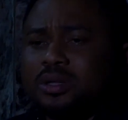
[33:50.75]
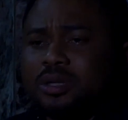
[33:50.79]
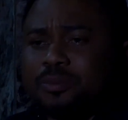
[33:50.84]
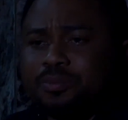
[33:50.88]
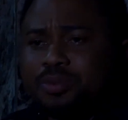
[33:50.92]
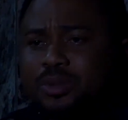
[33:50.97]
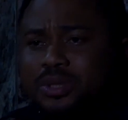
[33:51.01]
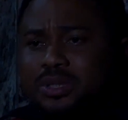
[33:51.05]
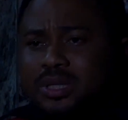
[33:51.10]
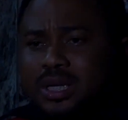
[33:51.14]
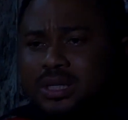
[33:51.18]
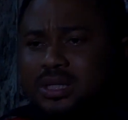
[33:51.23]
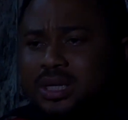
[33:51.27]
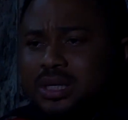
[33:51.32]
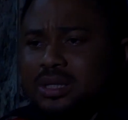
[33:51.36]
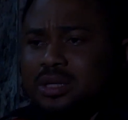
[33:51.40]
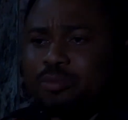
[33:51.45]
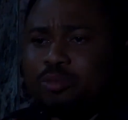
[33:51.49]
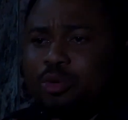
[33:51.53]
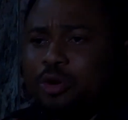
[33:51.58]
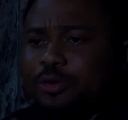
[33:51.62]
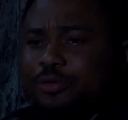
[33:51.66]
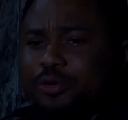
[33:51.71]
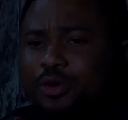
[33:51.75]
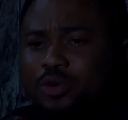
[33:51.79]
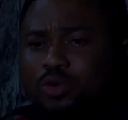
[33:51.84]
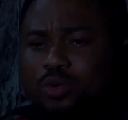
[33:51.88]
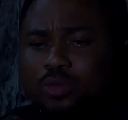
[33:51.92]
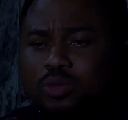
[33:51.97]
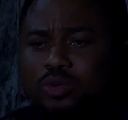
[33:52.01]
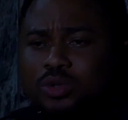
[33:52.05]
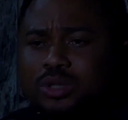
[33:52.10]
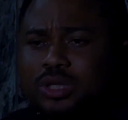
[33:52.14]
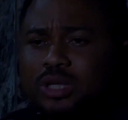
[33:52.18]
the princess and the boyfriend
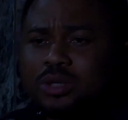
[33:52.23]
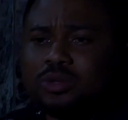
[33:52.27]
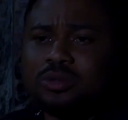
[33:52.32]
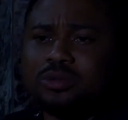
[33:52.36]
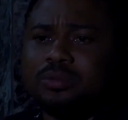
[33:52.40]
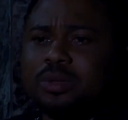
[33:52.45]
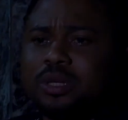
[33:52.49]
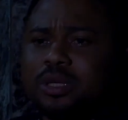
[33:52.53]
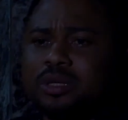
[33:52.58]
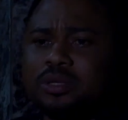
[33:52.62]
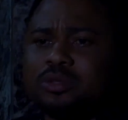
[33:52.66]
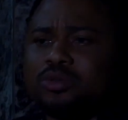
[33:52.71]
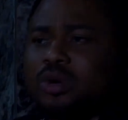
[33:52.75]
almost killed me,